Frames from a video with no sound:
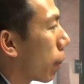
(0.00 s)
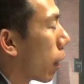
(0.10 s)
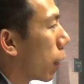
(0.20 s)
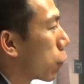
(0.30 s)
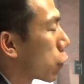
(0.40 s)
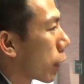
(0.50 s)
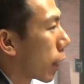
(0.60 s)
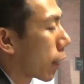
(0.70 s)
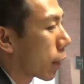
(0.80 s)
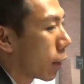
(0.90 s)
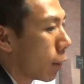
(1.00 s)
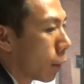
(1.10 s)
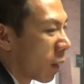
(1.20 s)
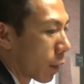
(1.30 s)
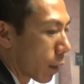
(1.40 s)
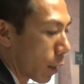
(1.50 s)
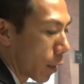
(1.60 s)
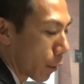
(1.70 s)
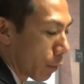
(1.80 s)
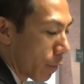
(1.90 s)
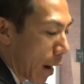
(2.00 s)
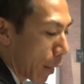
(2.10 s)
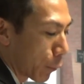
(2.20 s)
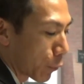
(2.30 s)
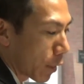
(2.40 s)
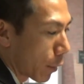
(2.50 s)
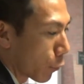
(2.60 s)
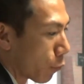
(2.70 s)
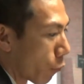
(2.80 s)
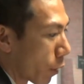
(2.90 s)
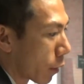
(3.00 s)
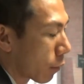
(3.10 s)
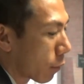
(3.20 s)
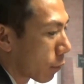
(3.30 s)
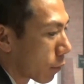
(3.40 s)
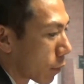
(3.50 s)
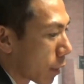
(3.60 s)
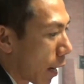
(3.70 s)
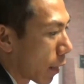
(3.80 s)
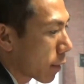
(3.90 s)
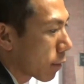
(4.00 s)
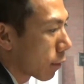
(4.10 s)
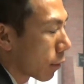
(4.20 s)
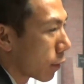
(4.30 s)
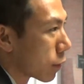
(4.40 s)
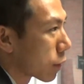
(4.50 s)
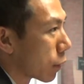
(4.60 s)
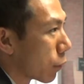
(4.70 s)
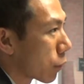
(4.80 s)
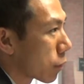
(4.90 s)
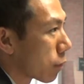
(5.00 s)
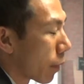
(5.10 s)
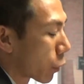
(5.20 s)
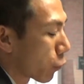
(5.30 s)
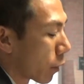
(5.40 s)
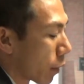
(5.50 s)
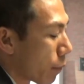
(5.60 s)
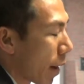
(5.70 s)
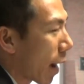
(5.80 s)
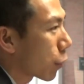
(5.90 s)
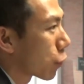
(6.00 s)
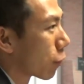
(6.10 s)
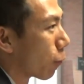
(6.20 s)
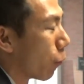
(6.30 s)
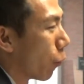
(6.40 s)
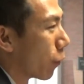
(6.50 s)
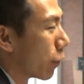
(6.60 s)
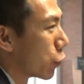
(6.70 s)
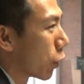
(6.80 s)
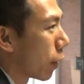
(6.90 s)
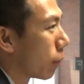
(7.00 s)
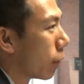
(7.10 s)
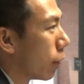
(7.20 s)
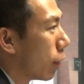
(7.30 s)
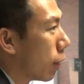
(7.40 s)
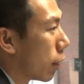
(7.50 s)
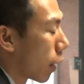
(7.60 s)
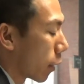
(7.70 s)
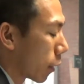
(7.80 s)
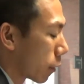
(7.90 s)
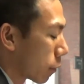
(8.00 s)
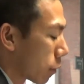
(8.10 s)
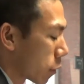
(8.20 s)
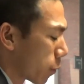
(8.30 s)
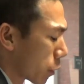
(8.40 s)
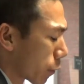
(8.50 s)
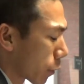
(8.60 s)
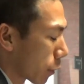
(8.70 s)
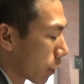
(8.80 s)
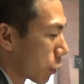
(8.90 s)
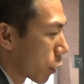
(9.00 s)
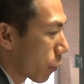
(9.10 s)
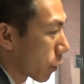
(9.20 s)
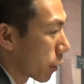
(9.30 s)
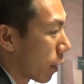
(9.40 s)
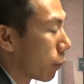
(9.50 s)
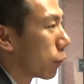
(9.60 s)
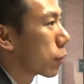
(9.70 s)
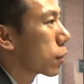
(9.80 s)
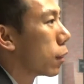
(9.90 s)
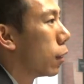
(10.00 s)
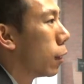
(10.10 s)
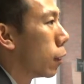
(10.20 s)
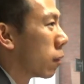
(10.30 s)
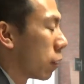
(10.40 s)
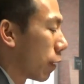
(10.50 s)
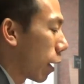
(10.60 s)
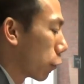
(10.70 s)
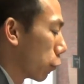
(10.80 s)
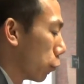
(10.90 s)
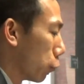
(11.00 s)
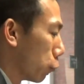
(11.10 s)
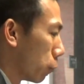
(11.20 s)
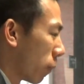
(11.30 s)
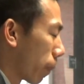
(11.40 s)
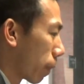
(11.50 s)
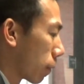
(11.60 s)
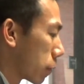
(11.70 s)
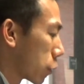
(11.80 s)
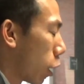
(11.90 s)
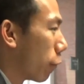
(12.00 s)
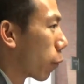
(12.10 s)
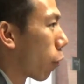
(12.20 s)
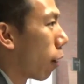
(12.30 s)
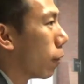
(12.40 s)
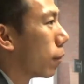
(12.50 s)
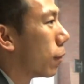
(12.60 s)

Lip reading: understand the values that you bring, the talent and the skills, make sure that they match the role of the job, and then specifically share examples of how you solved a problem,